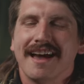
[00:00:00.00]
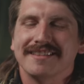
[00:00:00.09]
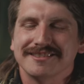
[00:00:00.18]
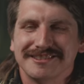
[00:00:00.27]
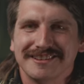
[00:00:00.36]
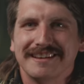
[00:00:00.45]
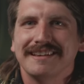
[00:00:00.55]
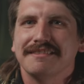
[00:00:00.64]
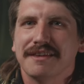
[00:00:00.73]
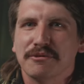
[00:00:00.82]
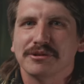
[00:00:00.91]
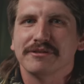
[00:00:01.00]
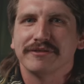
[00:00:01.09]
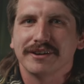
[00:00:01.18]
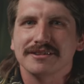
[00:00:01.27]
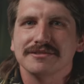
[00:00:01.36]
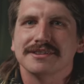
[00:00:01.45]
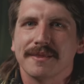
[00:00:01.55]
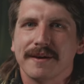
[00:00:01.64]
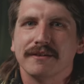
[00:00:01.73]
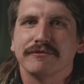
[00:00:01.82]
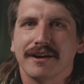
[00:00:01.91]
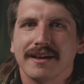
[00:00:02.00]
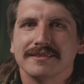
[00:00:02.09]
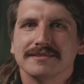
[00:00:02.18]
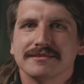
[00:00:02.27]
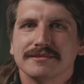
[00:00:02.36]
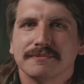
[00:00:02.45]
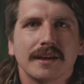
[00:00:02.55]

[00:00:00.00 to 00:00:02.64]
and C, they will refer you to their friends.